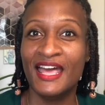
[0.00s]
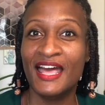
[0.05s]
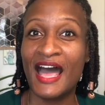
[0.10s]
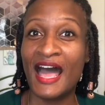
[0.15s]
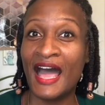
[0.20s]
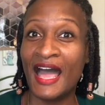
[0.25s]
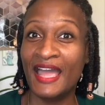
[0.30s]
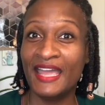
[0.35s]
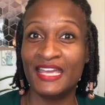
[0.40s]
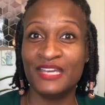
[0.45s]

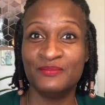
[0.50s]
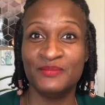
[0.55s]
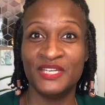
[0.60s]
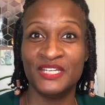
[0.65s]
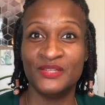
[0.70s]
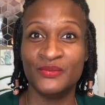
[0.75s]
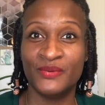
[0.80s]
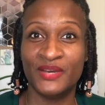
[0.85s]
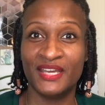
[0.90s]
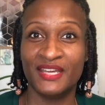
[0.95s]
I am
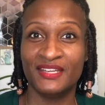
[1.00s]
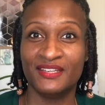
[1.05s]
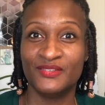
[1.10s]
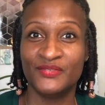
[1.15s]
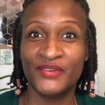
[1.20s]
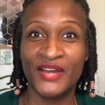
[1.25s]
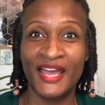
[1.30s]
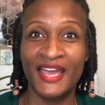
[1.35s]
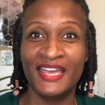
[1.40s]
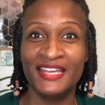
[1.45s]
anyway,
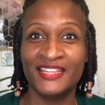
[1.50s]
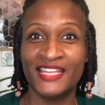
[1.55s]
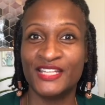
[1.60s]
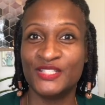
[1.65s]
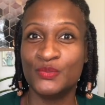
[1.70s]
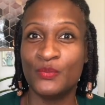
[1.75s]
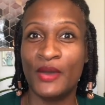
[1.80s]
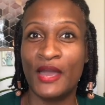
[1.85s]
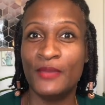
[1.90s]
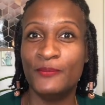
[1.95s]
right?
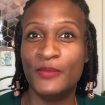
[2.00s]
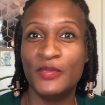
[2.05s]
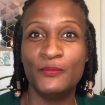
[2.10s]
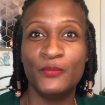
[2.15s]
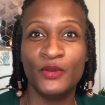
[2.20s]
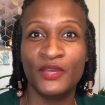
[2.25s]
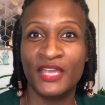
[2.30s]
That's why people